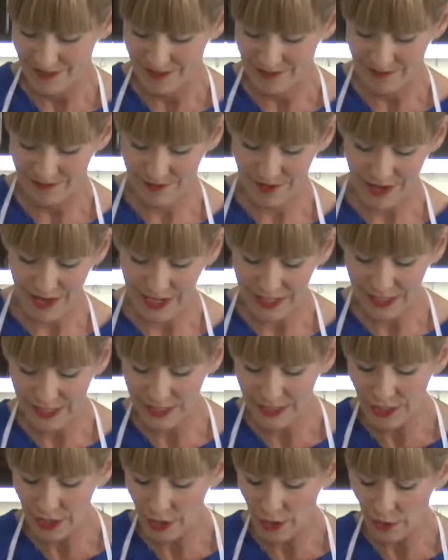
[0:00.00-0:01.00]
All right.
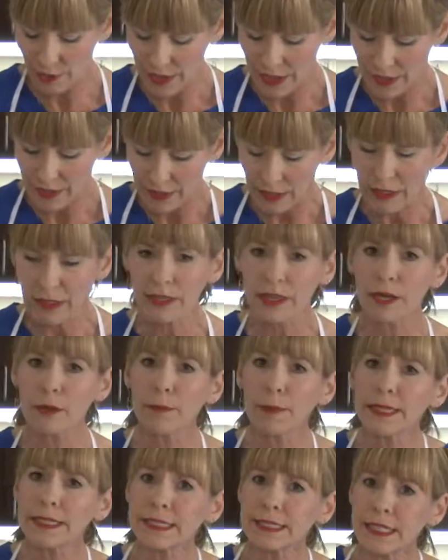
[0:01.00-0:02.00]
So a
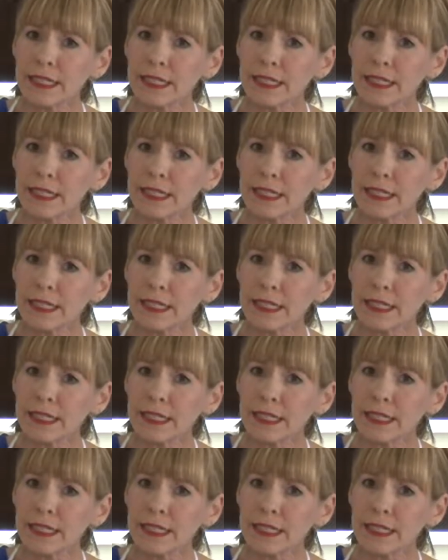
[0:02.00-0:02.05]
little bit